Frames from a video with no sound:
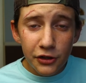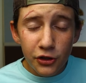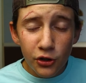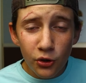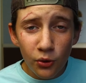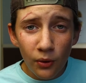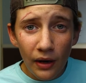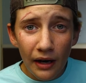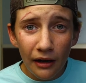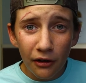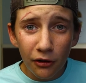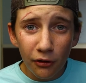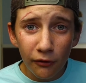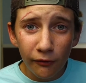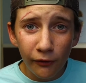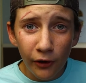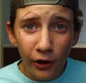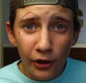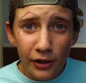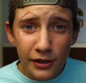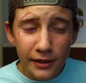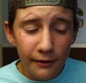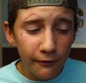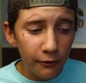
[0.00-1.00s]
to Aero
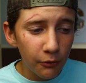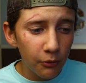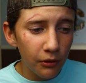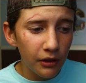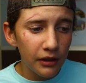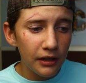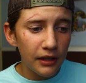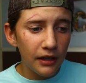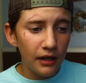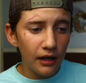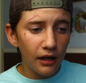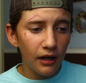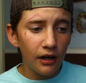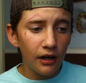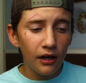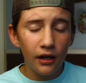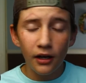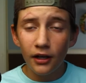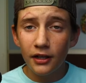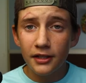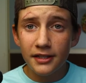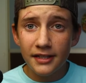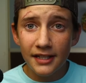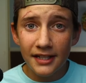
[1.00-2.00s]
Vlogs, everyone.
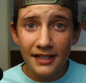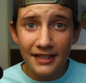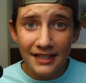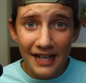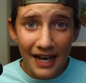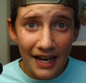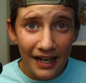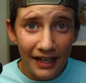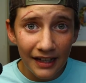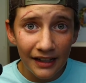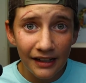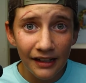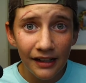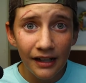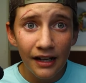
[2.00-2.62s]
Today